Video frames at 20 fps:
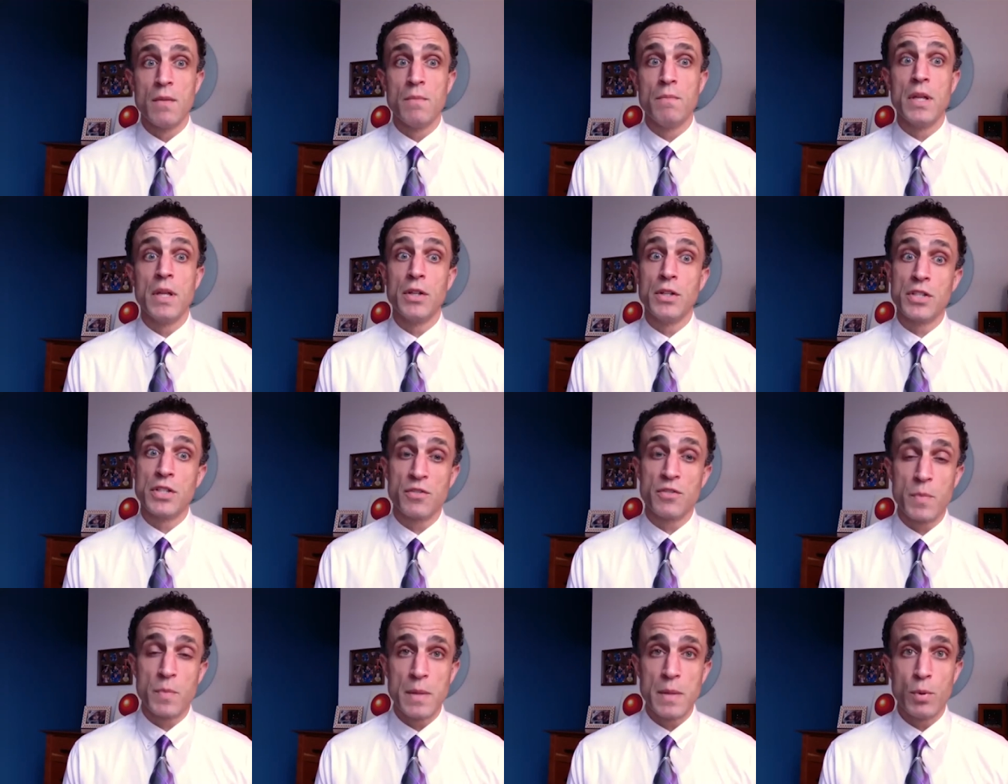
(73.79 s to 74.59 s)
Millions
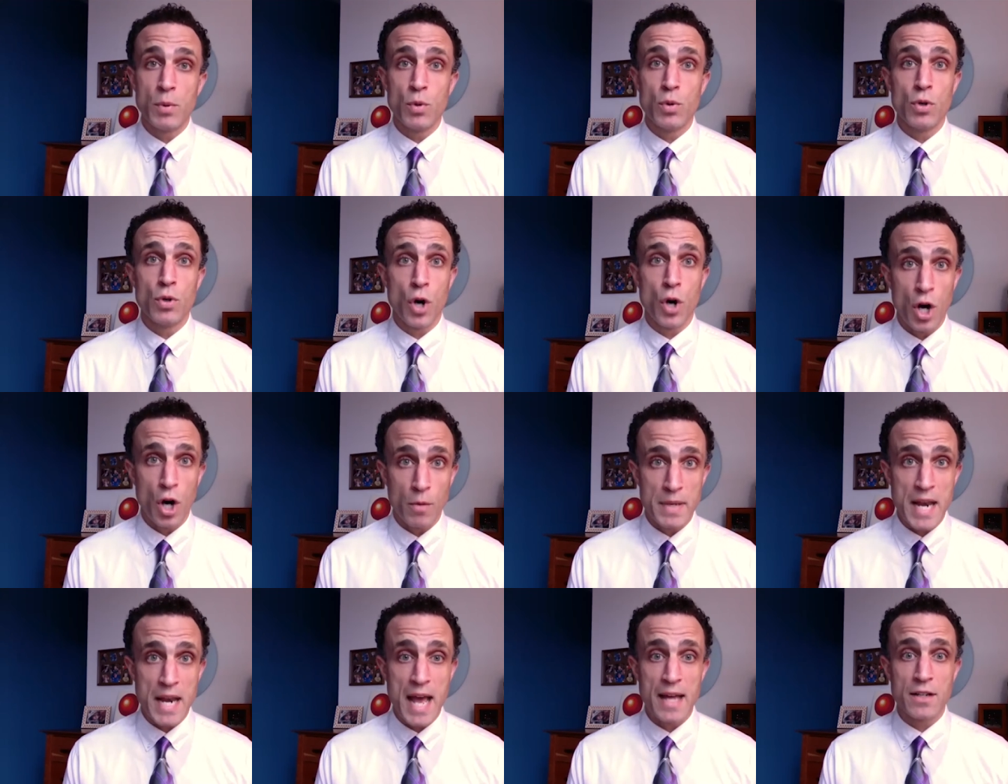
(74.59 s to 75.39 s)
of people who call
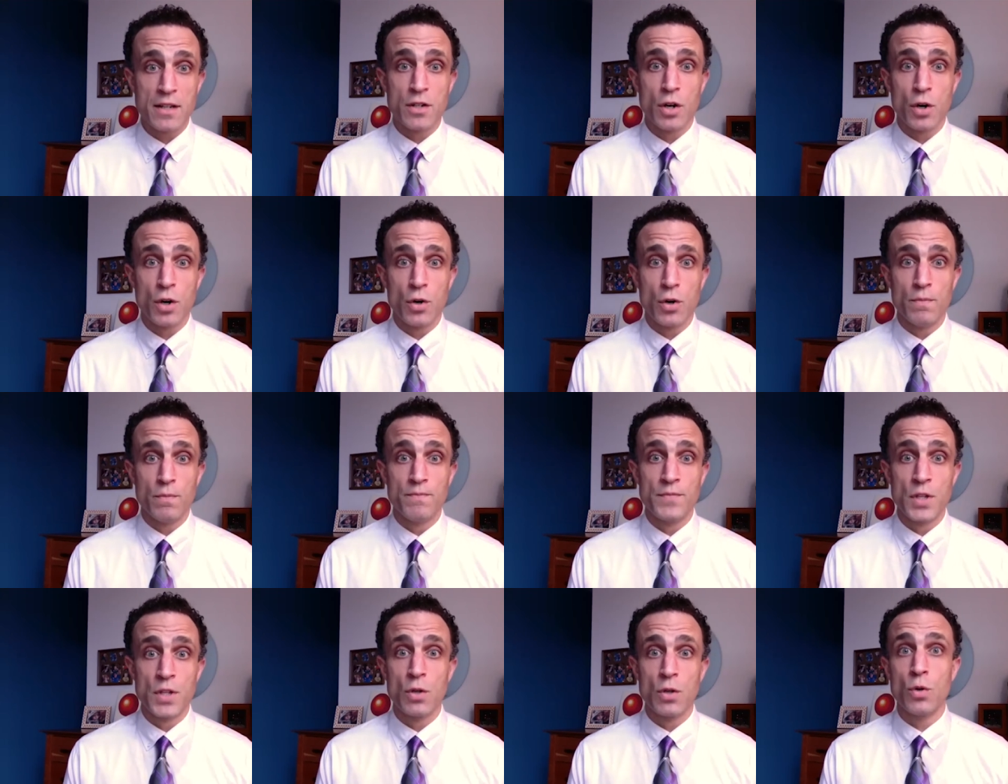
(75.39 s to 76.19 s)
Manhattan
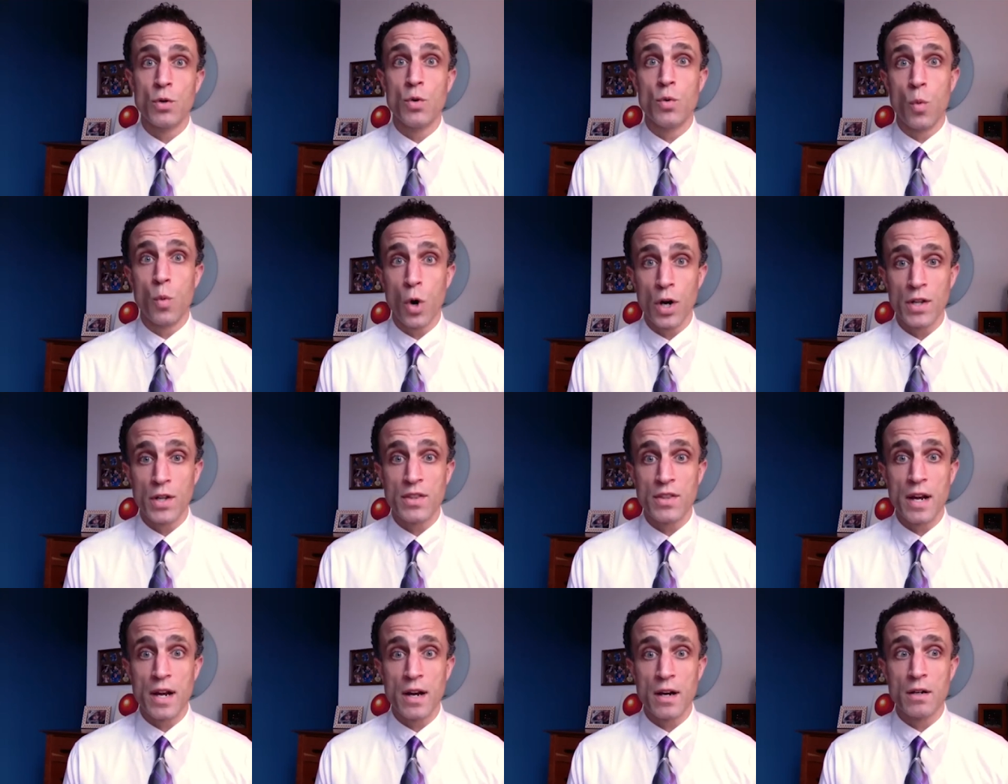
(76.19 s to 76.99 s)
home, who
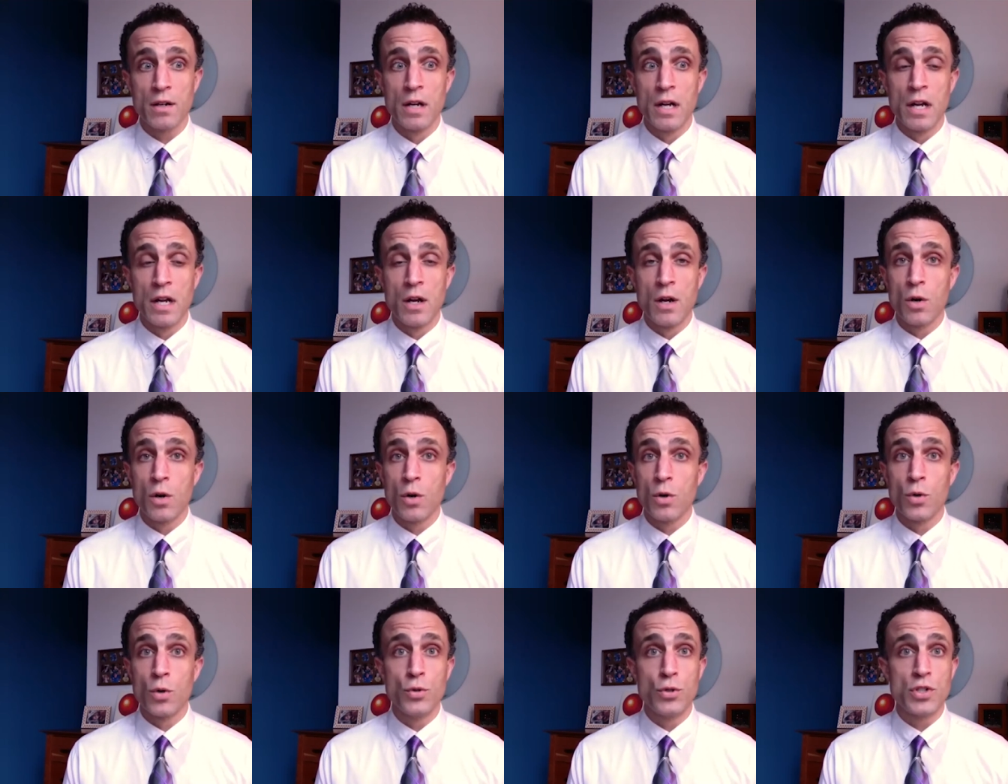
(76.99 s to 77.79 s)
work there,
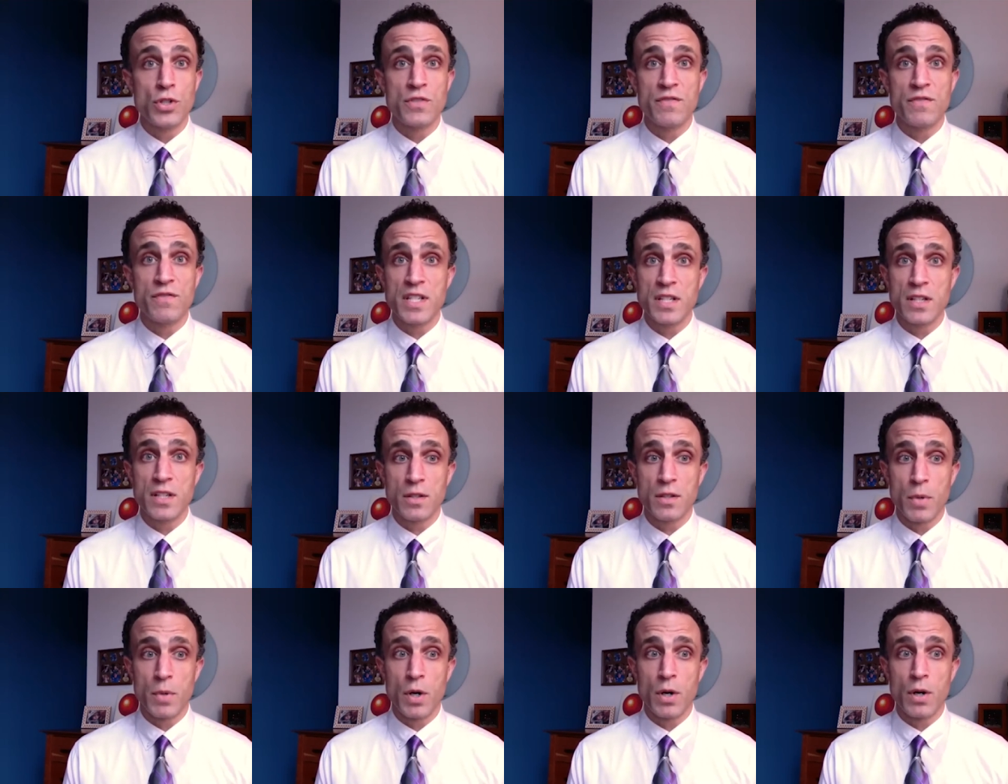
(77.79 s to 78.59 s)
or who just visit
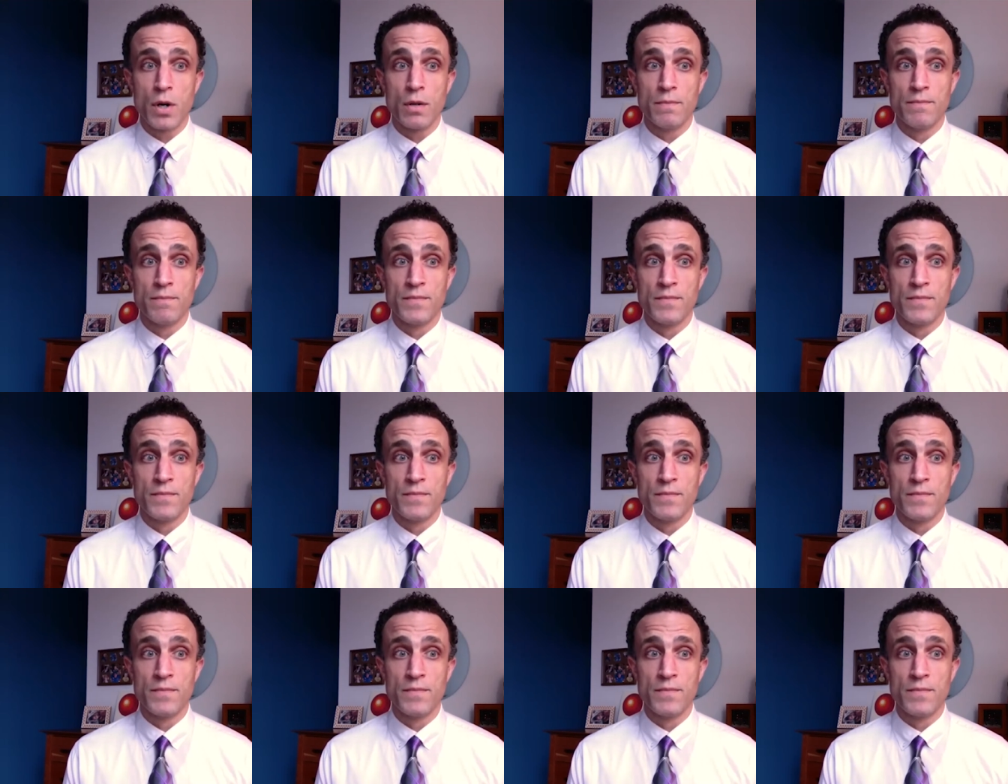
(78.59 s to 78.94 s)
the borough.